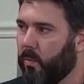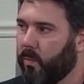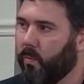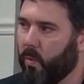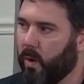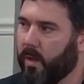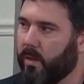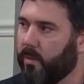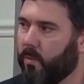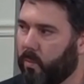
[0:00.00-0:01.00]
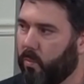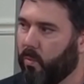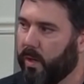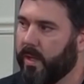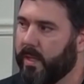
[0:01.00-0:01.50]
what
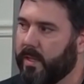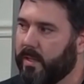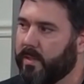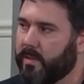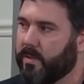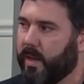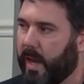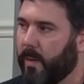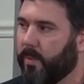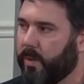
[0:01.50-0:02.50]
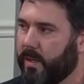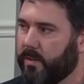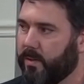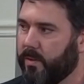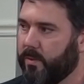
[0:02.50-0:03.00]
what is happening
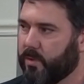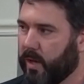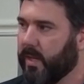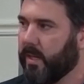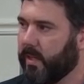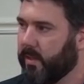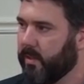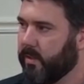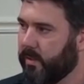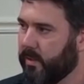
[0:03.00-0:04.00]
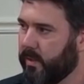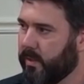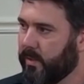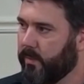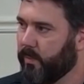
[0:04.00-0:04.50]
to training.
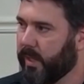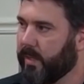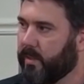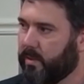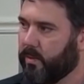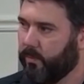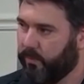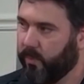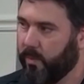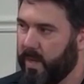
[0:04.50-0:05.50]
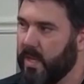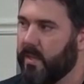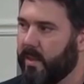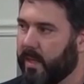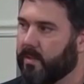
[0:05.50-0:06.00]
Like for
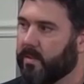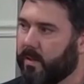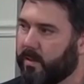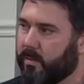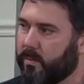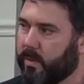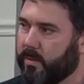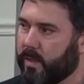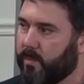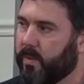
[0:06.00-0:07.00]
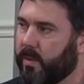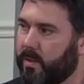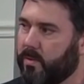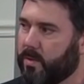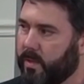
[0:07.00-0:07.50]
me, that's a, a something
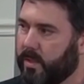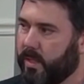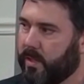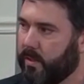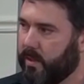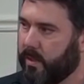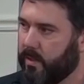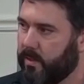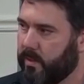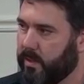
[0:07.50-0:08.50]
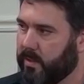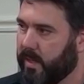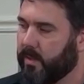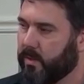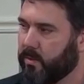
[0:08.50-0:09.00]
you should get in in
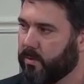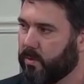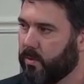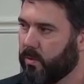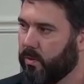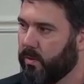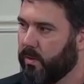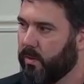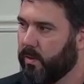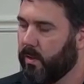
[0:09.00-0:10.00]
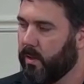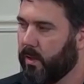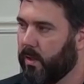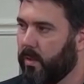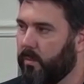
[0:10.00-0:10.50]
technical school. I agree with you.
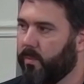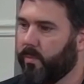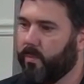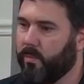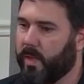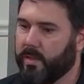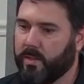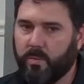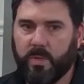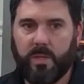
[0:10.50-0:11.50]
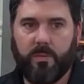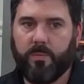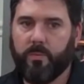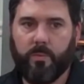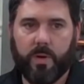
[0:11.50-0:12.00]
Um, that should be
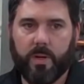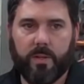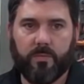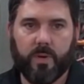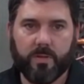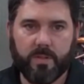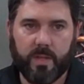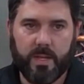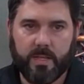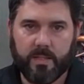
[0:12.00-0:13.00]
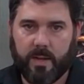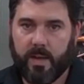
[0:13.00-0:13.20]
one of the first things. Now